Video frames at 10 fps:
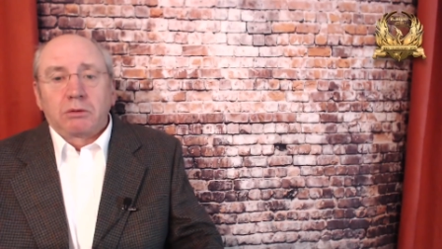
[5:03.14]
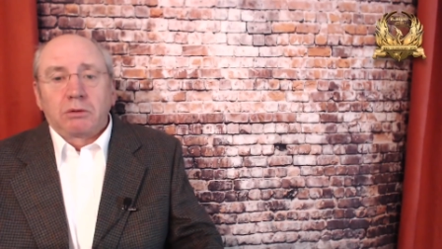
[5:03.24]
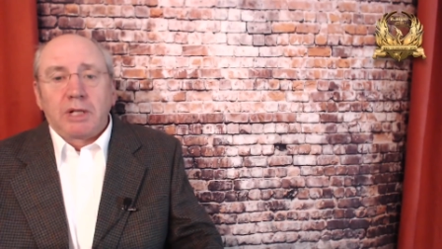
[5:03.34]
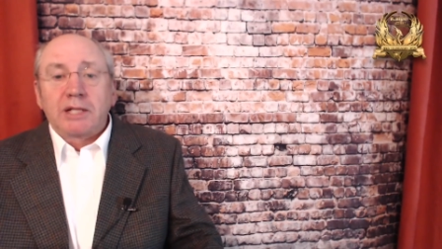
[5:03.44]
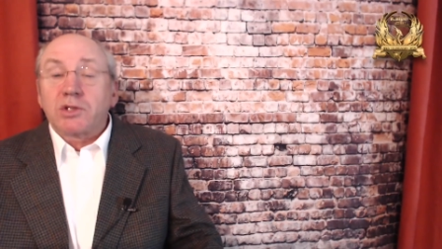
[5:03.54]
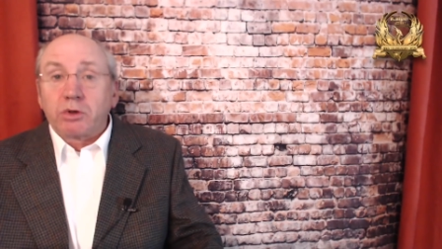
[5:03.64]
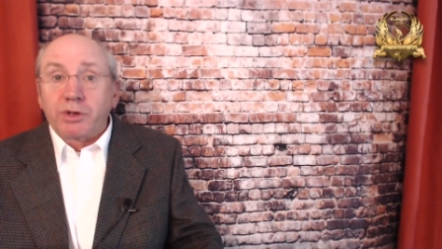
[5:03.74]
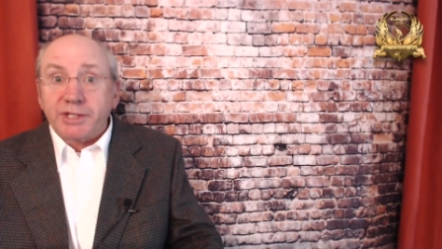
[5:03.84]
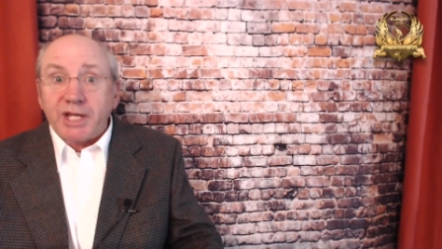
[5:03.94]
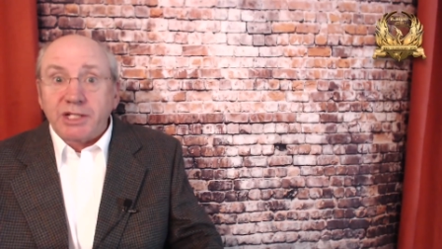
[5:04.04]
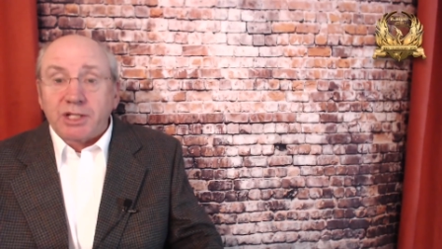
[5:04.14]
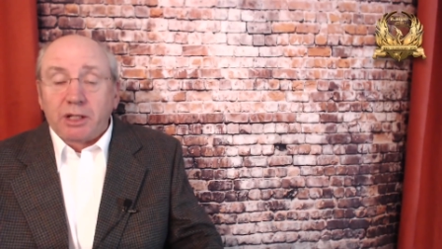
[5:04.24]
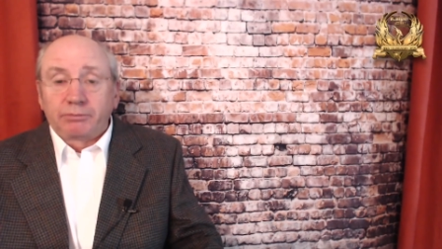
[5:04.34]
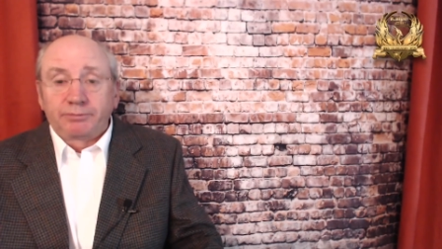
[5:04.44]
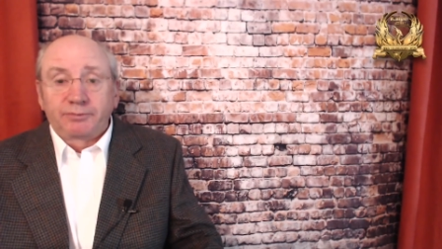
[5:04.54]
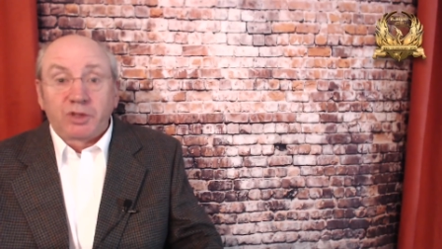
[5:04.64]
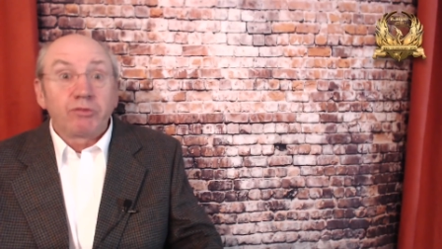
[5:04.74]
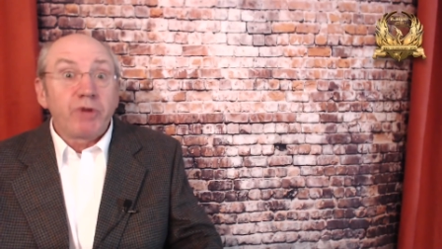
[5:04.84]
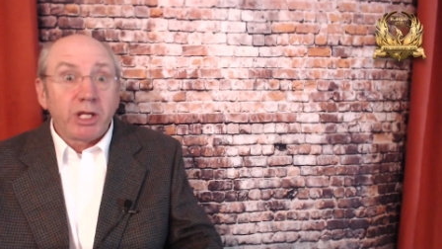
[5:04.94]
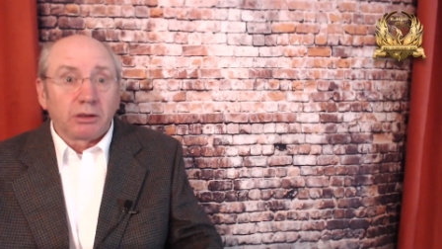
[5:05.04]
let's look at the data, the
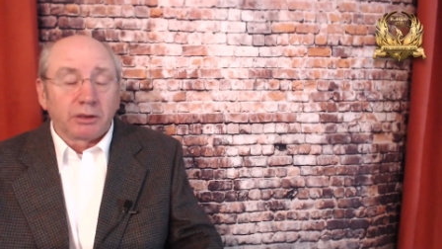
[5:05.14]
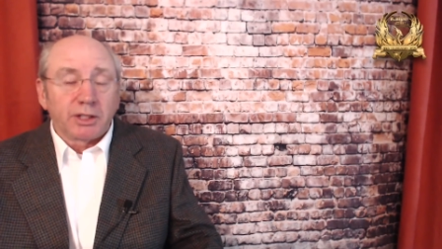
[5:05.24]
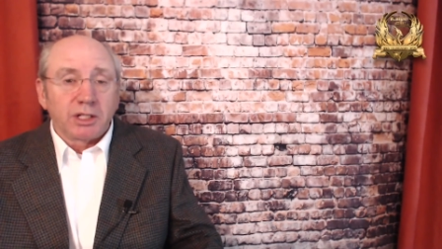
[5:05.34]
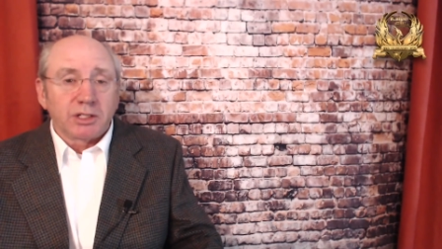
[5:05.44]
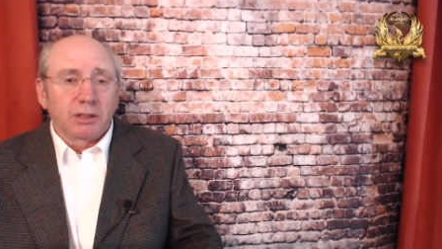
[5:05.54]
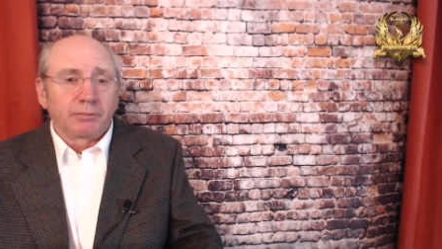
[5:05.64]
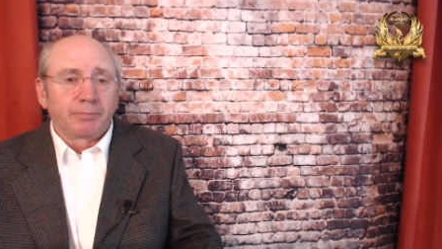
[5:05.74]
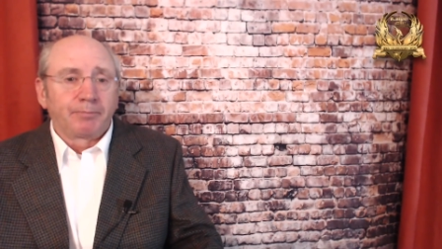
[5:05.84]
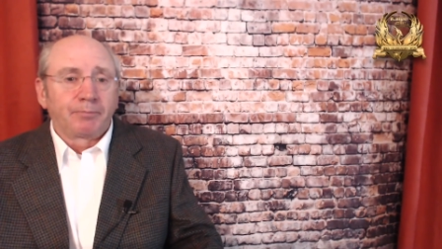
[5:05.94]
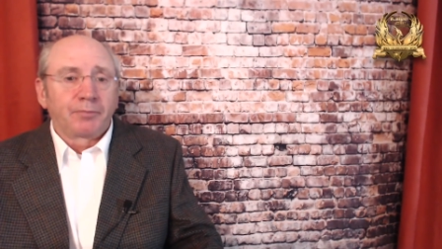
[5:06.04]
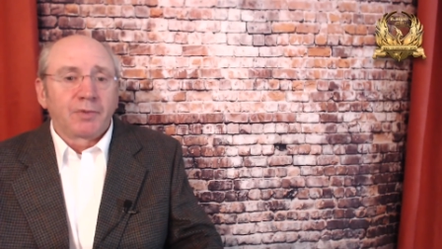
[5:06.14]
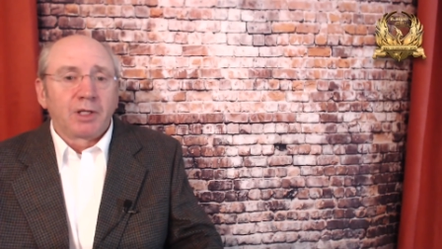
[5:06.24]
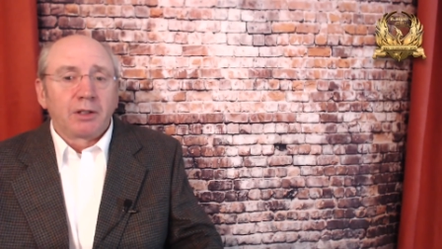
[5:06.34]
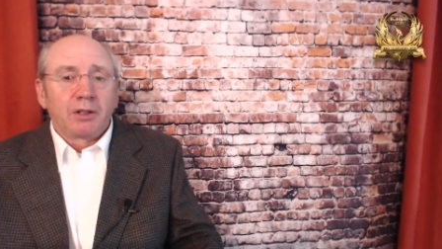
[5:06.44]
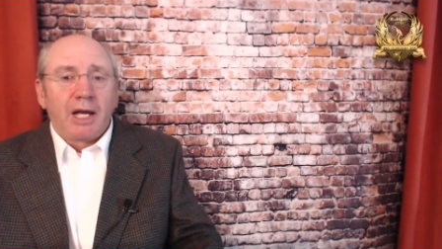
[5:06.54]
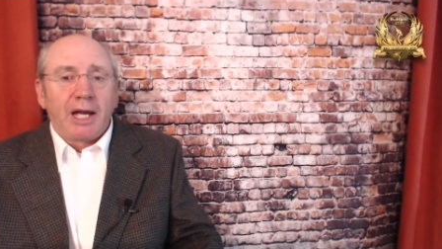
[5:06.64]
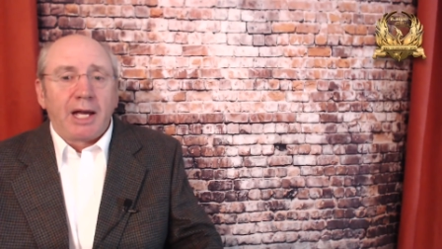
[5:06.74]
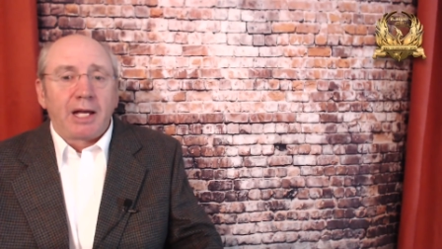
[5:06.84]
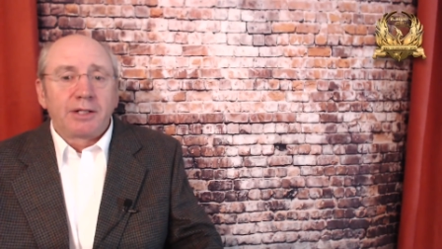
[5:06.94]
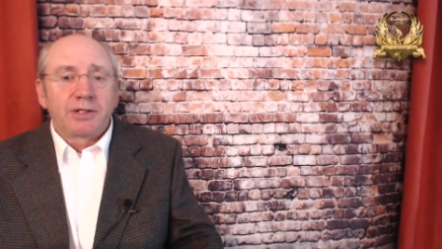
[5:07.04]
real data.
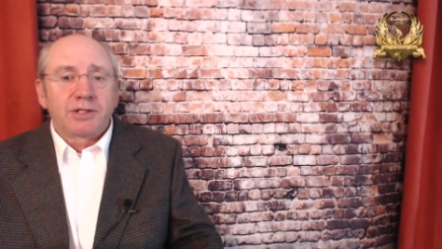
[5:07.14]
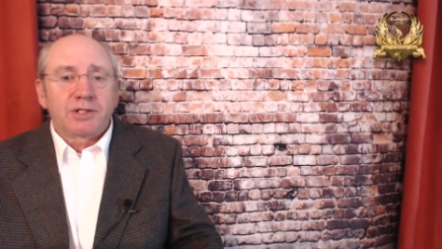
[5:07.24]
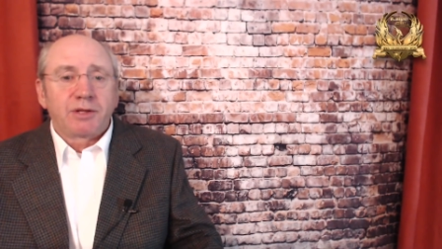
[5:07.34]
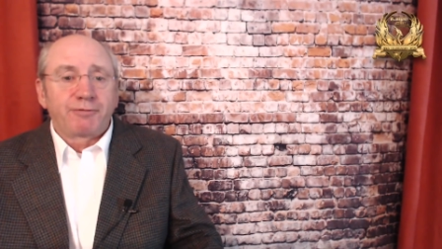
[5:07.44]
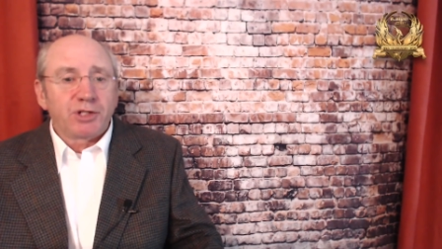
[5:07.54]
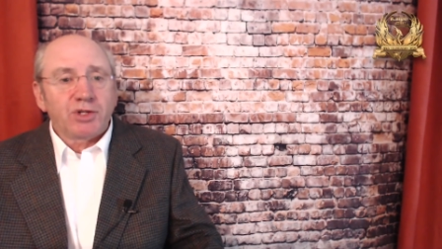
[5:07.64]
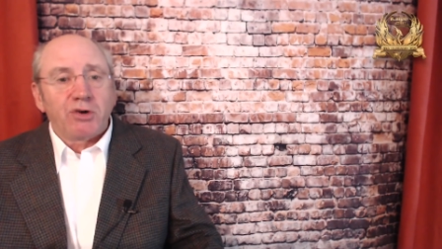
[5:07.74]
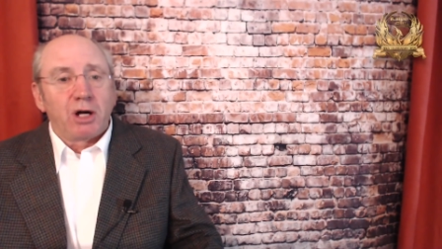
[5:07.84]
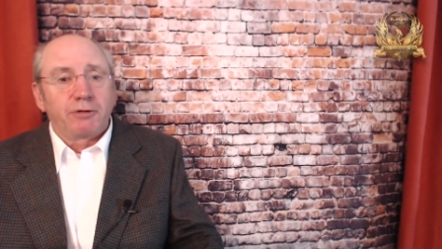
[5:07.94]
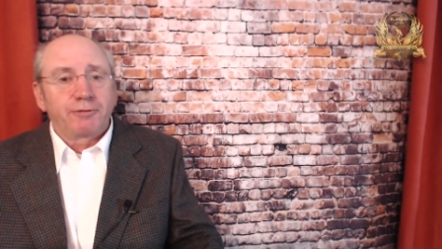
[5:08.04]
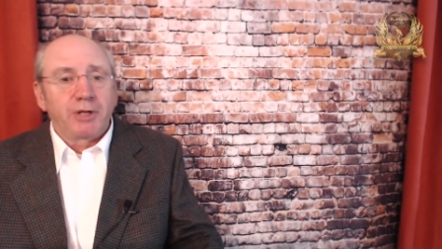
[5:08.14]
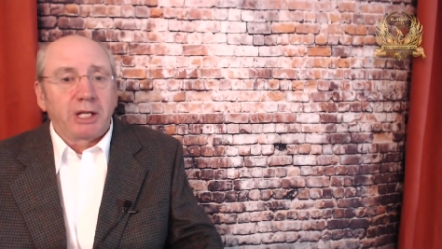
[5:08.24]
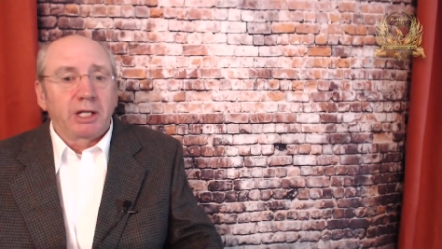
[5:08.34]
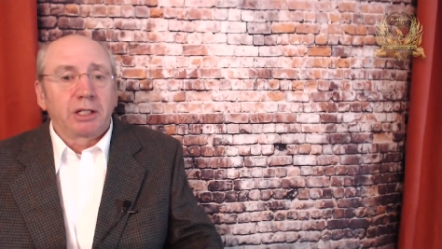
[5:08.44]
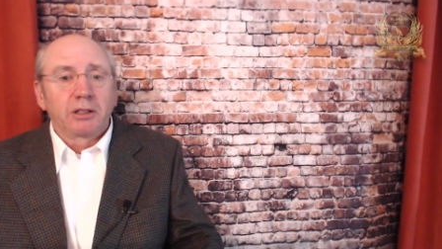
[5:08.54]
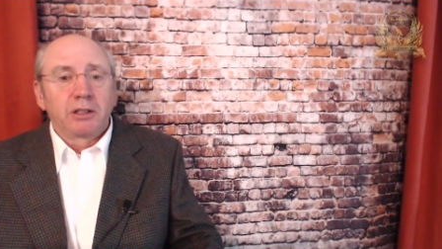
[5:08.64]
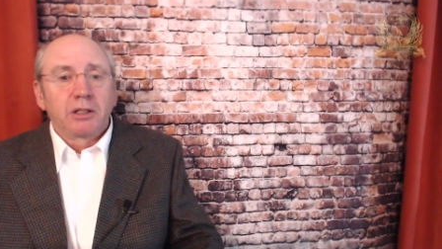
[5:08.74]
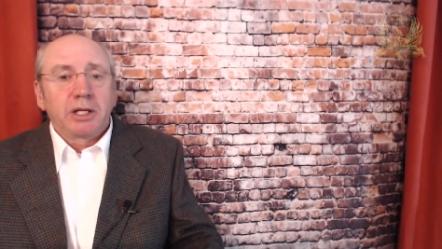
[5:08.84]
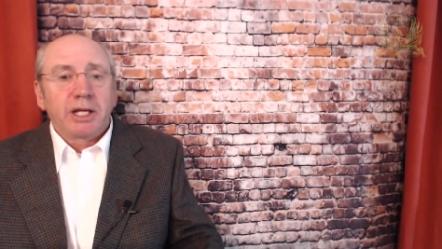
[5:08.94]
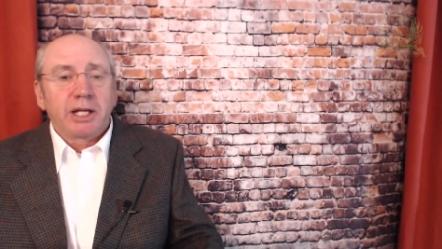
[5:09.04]
And the first graph here
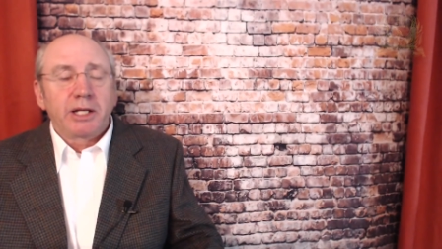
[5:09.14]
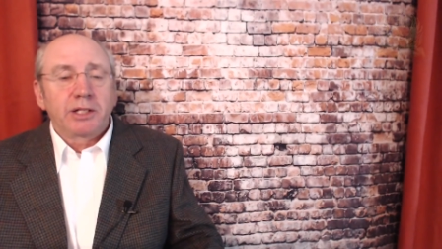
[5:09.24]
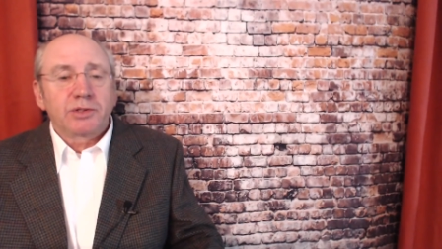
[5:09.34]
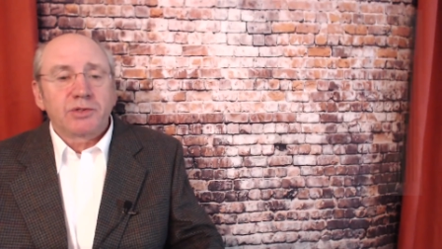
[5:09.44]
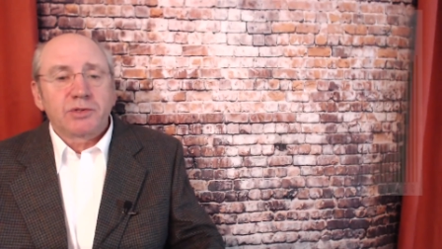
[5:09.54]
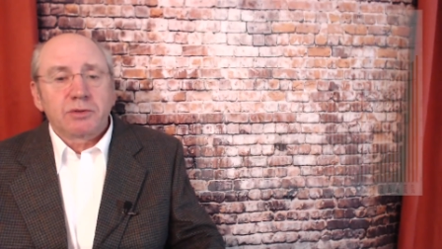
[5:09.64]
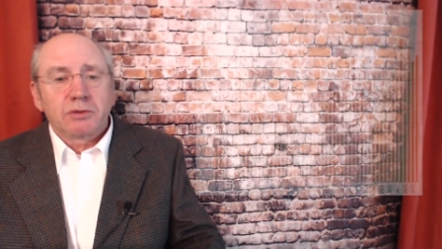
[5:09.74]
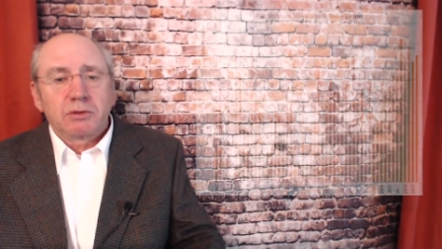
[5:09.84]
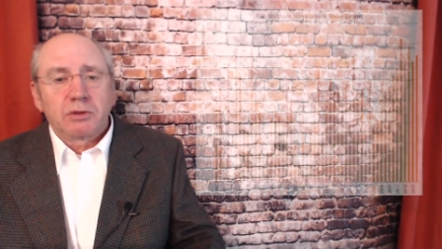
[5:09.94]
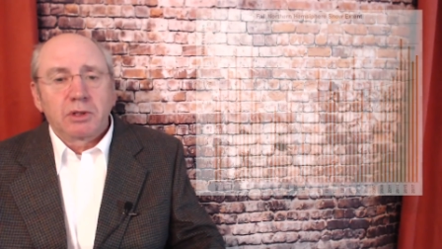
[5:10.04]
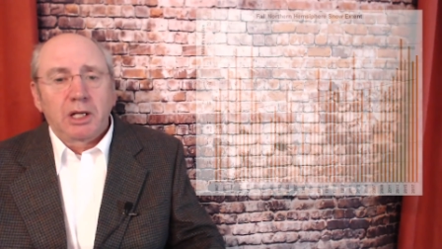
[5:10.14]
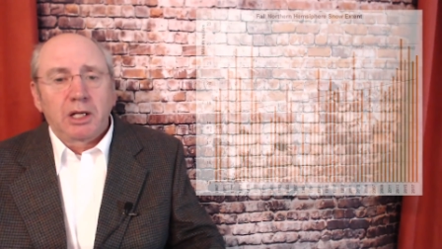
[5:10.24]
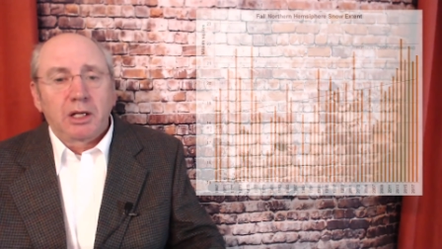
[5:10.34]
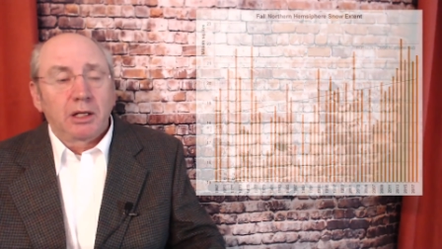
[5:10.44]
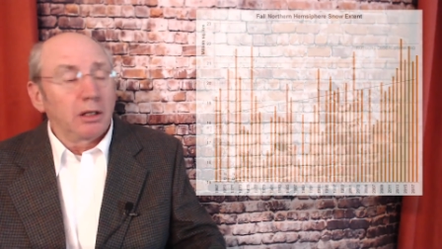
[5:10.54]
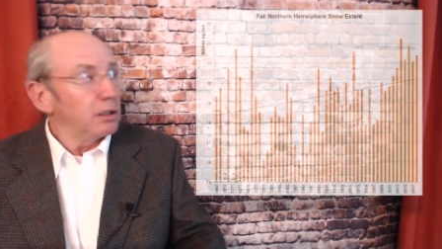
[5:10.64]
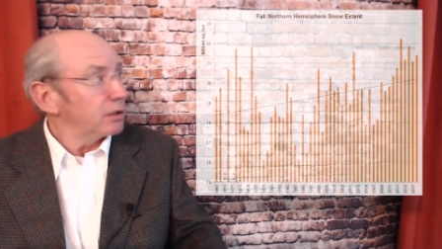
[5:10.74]
is uh,